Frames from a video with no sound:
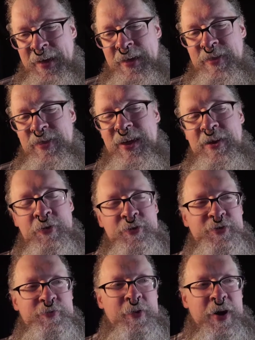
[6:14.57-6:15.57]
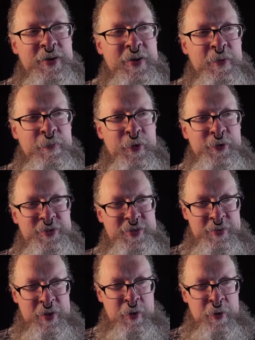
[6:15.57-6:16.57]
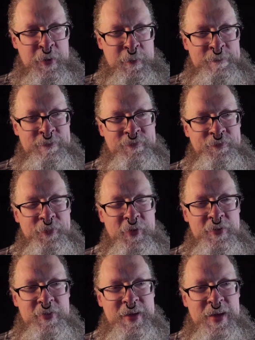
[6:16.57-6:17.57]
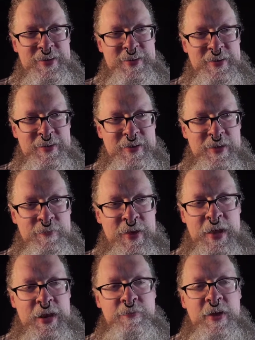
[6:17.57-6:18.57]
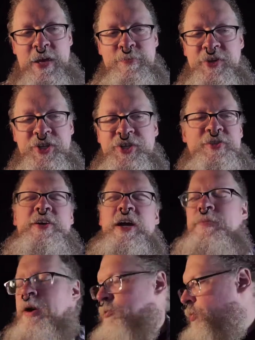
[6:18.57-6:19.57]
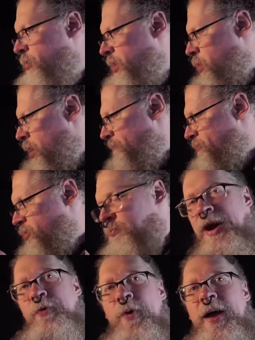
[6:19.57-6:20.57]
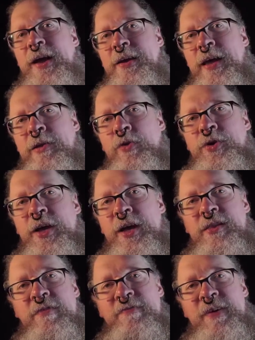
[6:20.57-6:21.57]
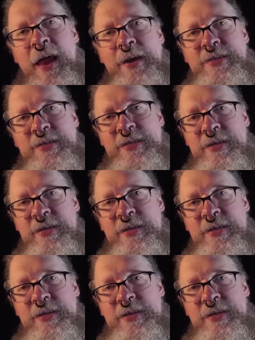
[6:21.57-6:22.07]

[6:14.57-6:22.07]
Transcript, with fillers: then there's one person there that man it made me just think about looking off to my right and looking at the vent